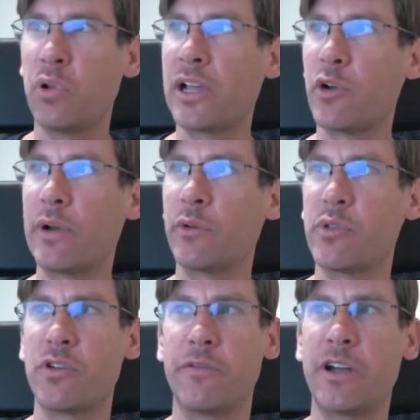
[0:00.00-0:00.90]
play around
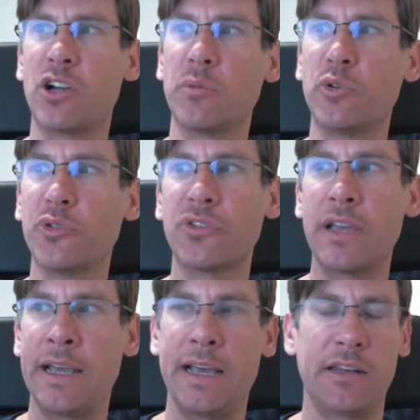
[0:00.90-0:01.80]
with your variables
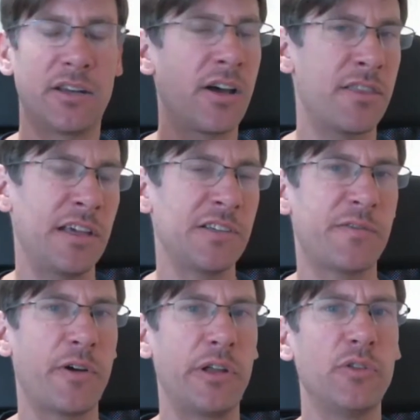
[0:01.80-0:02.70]
and cut things
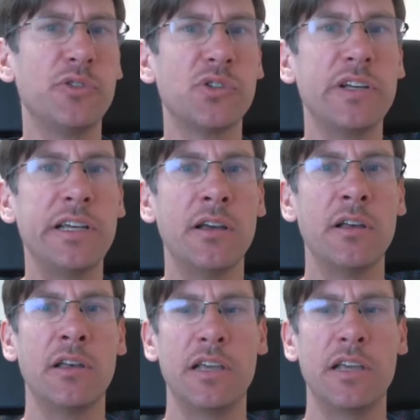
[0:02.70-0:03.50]
very loosely?